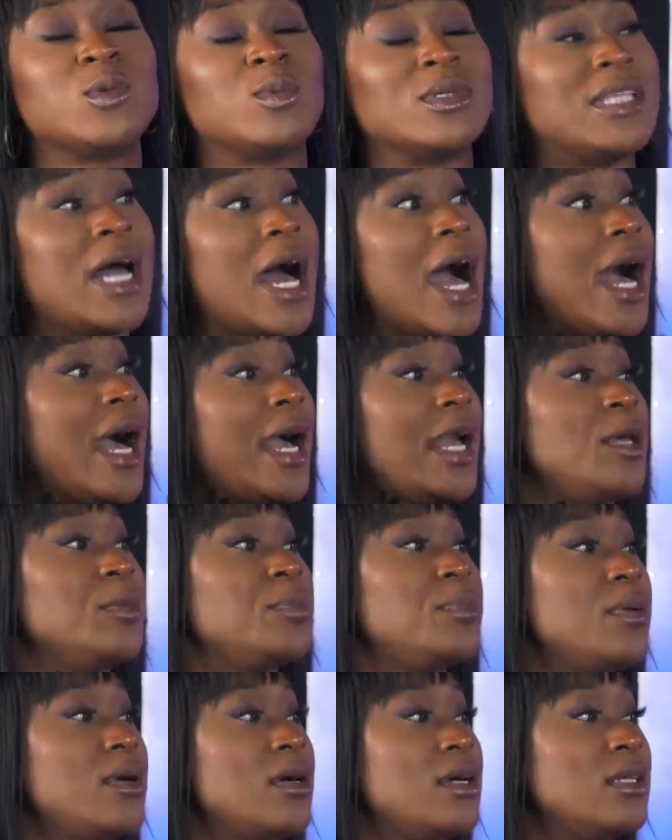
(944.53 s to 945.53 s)
with the hype
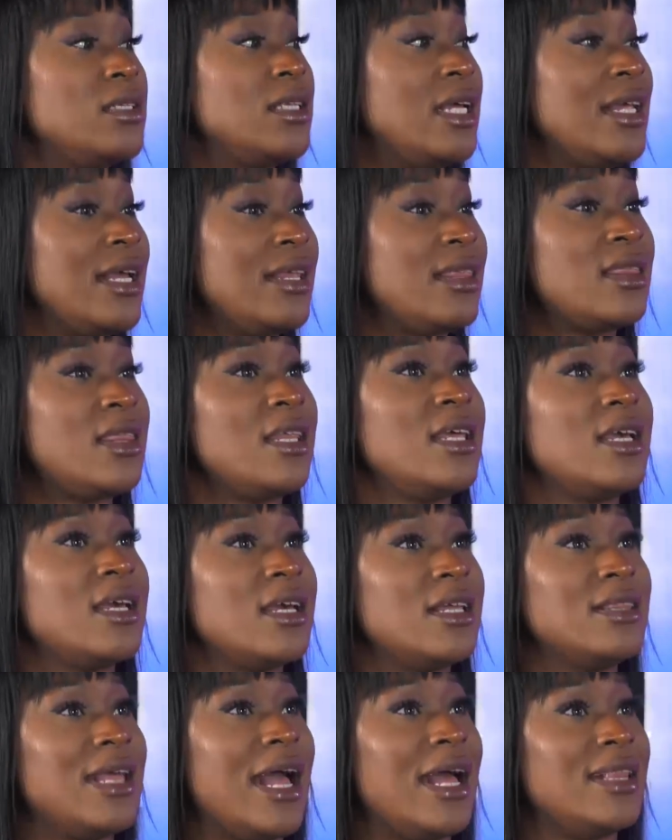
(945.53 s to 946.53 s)
that they mm.
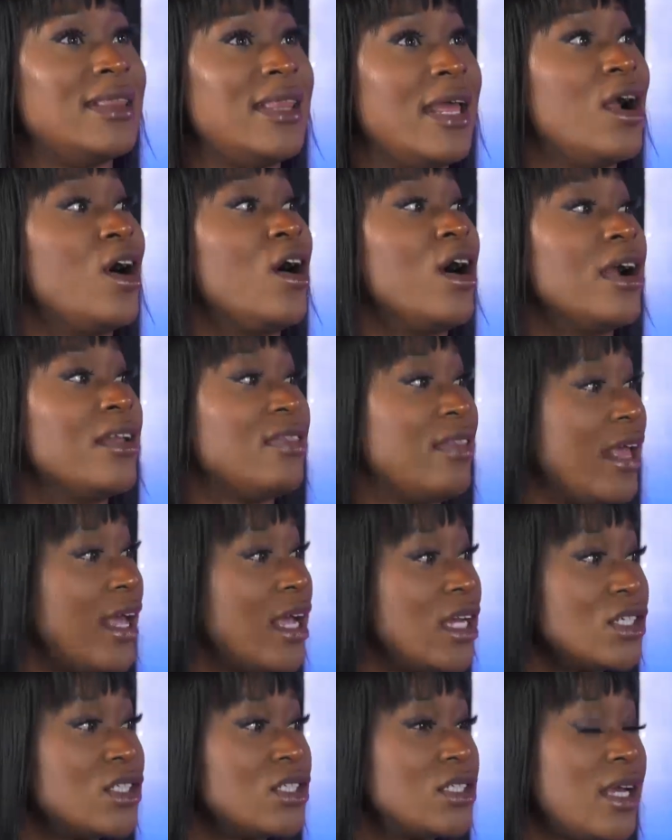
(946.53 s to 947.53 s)
think that they are the
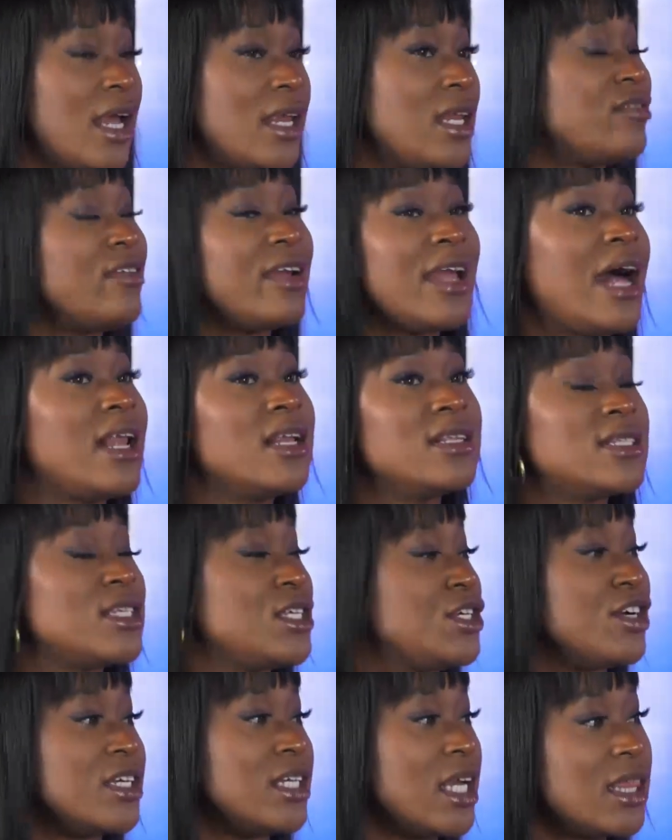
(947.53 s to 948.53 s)
ish. And in
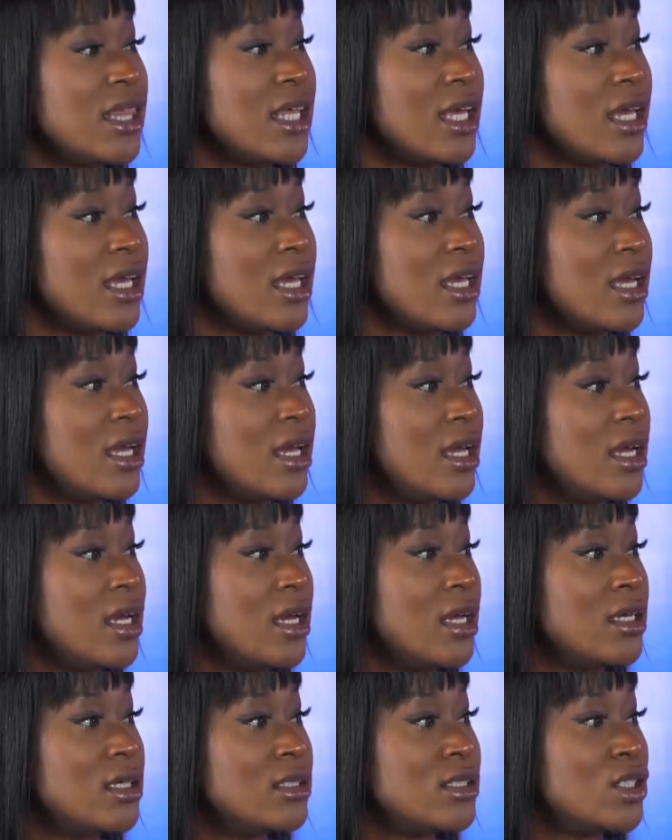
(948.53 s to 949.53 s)
reality, you're nothing.
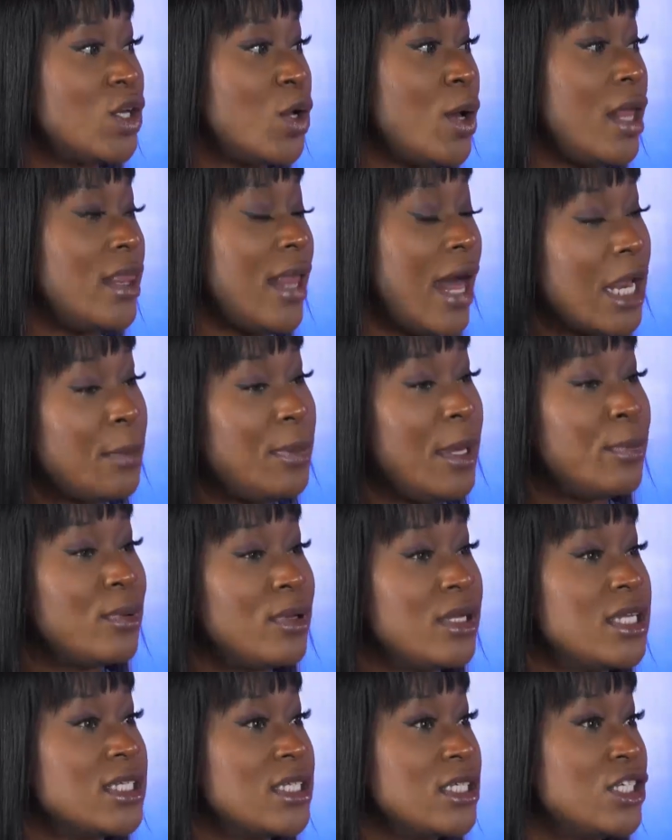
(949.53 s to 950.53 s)
So a lot of
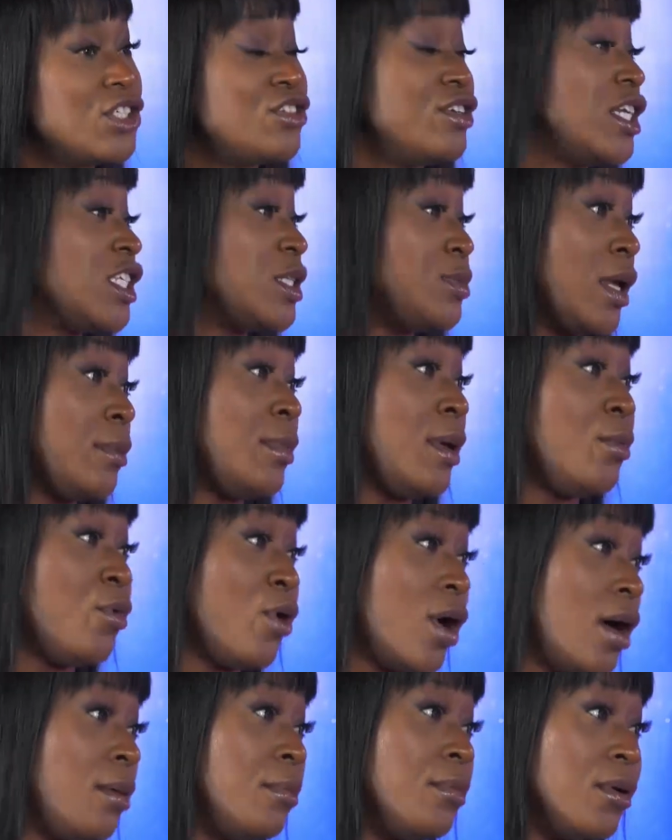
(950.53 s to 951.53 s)
people in this industry need to be a bit
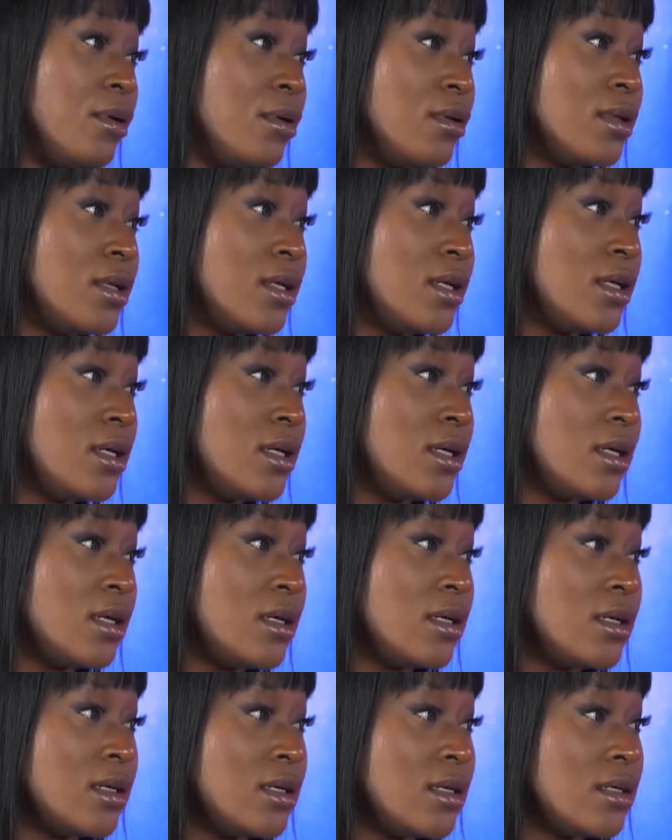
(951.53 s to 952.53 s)
more humble.
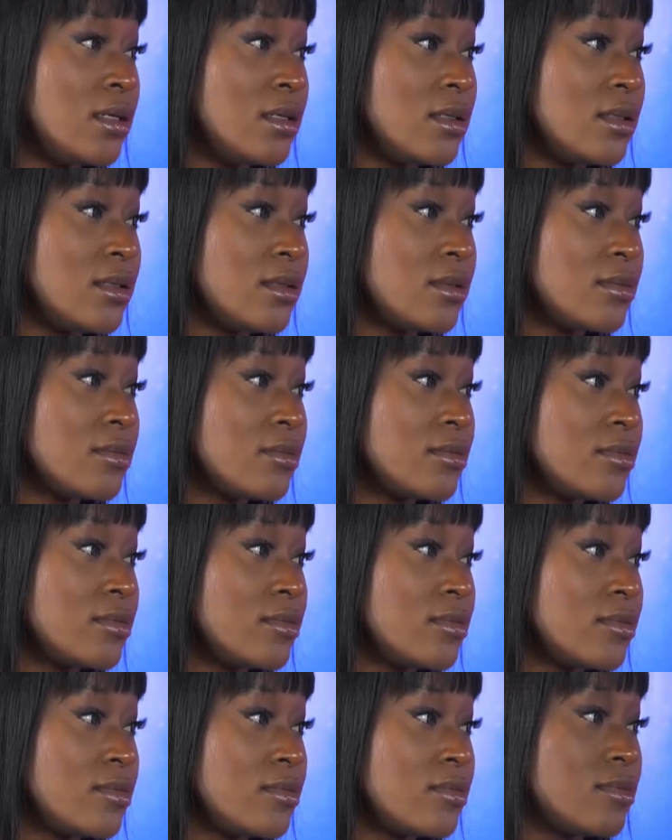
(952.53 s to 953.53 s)
Okay, so you think
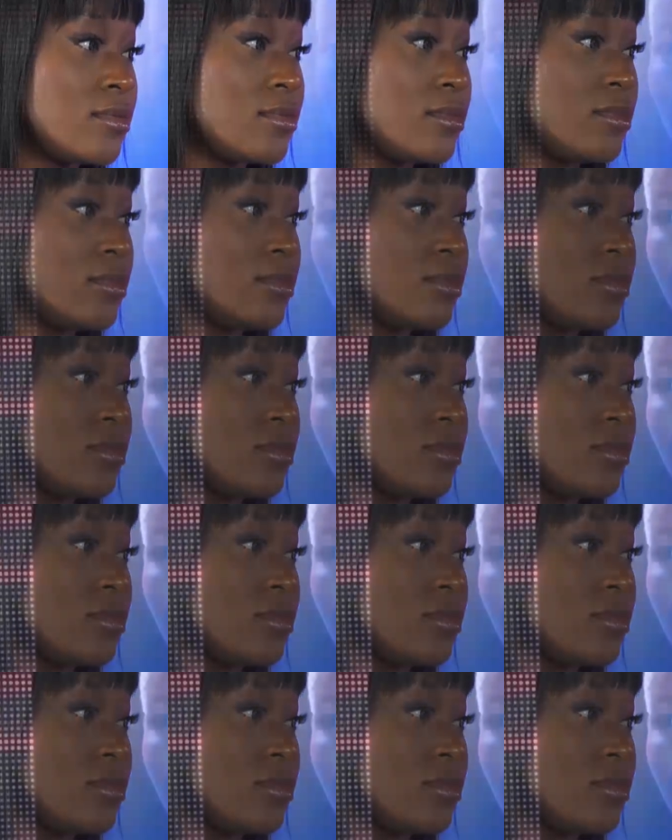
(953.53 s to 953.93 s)
humility is going to